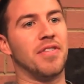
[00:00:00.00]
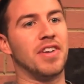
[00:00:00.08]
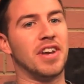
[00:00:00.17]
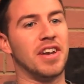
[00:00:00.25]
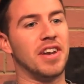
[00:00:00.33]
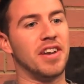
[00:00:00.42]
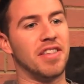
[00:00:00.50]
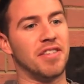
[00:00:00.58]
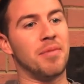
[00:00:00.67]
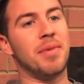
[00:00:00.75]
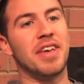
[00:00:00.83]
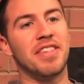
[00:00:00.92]
I mean, it is
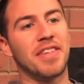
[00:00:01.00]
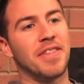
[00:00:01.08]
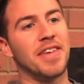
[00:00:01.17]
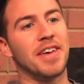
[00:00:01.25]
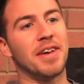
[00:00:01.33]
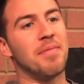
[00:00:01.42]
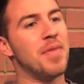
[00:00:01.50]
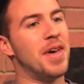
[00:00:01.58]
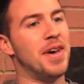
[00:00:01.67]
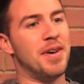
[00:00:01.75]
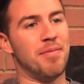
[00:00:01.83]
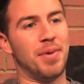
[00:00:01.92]
an amazing thing
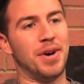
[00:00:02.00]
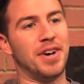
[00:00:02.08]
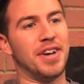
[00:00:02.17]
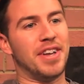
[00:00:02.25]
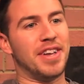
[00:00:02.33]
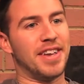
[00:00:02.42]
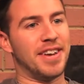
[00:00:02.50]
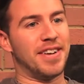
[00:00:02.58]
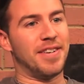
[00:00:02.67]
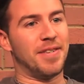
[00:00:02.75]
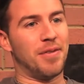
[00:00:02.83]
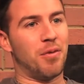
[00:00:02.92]
but you know,